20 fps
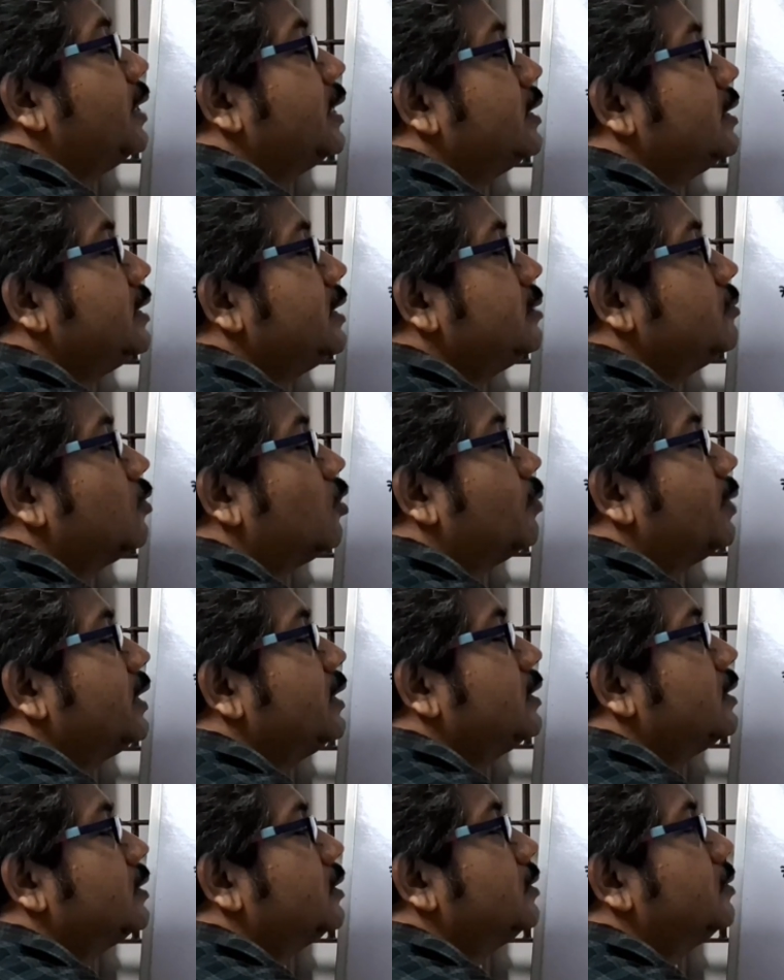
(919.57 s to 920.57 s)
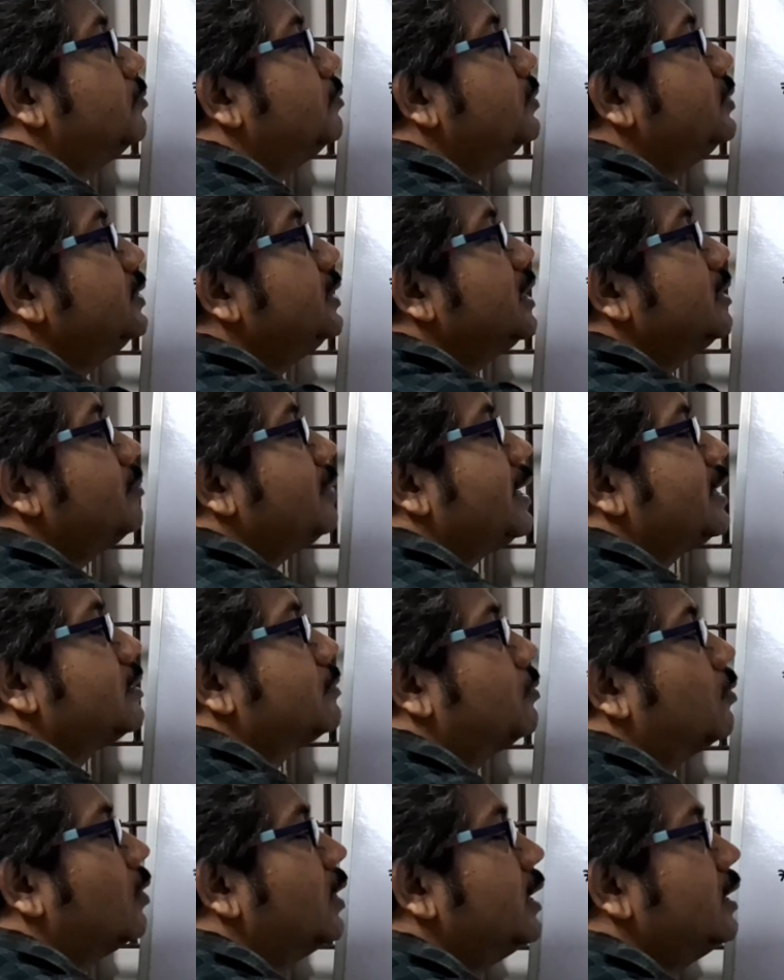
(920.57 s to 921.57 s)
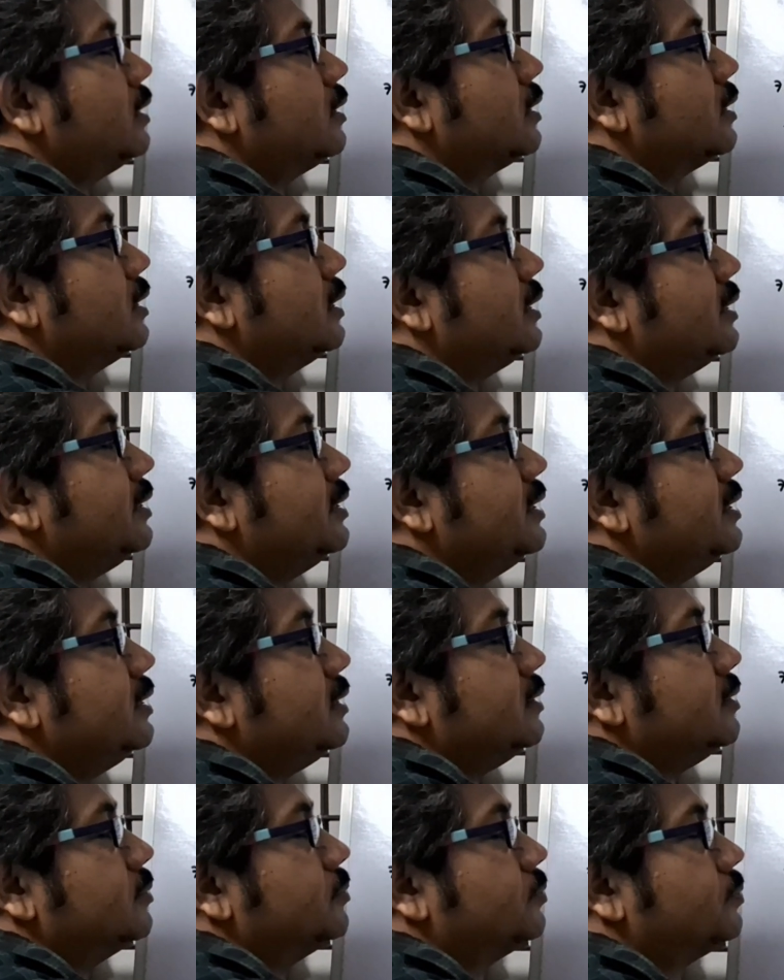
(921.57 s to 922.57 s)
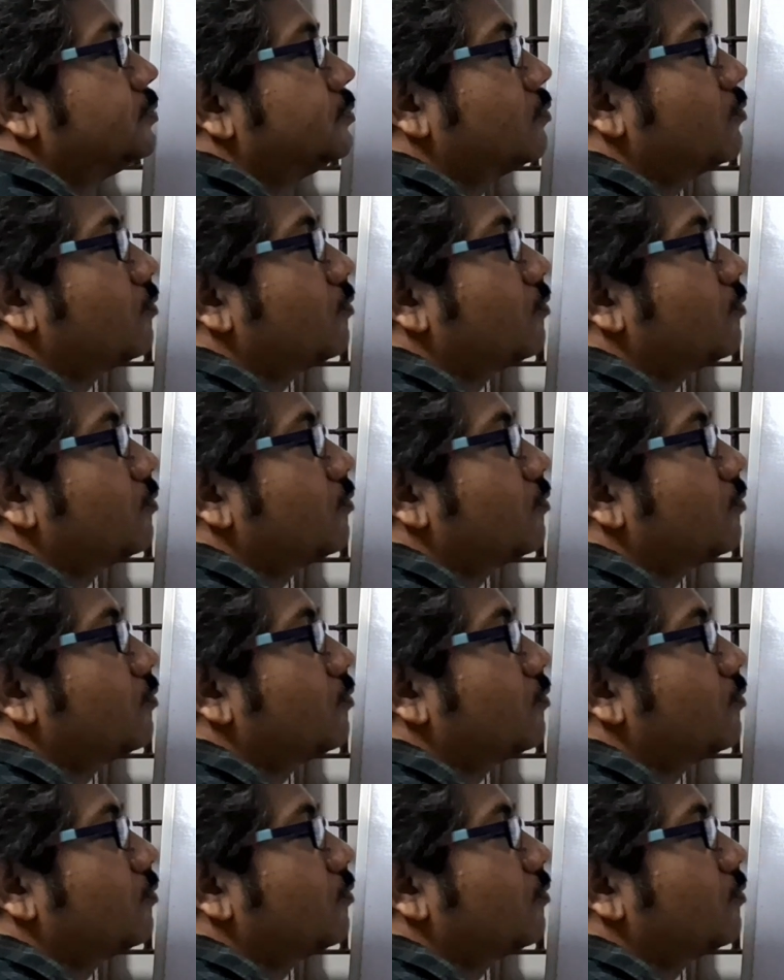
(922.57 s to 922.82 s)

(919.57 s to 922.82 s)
bending moment Bm at point D.